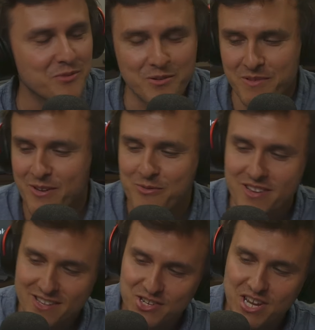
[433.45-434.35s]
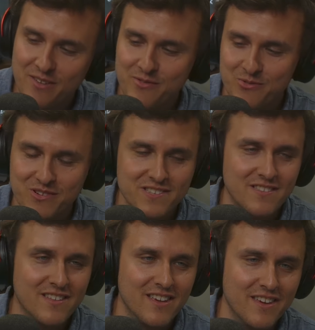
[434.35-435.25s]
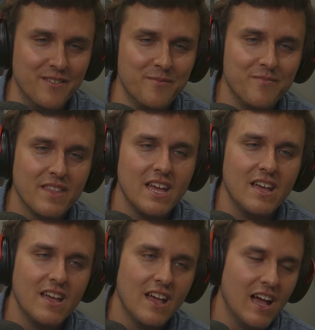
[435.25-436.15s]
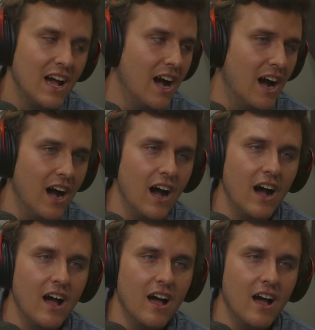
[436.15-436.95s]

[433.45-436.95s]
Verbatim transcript: I'm not reading chat for the rest of the night.